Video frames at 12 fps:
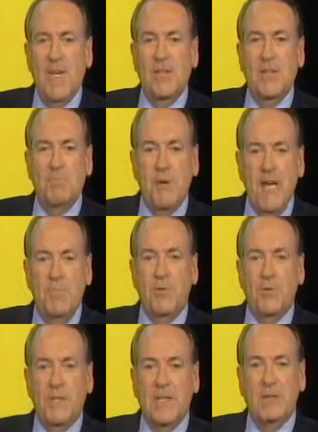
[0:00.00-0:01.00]
the
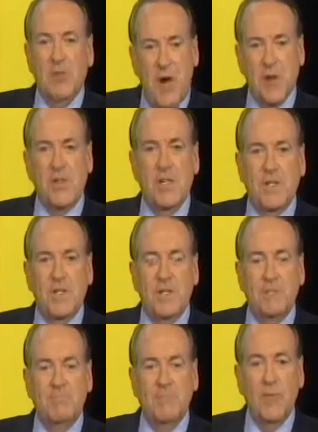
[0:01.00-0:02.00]
people in
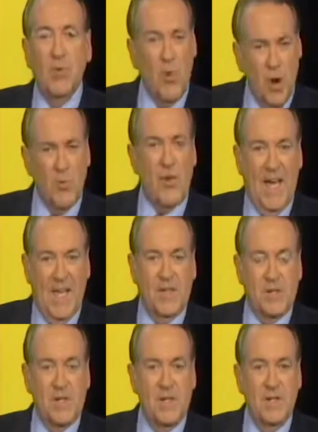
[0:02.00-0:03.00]
Washington were
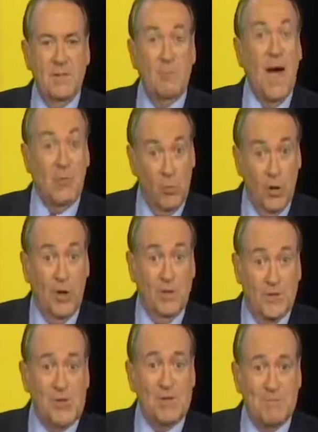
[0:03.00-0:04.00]
raised by wolves.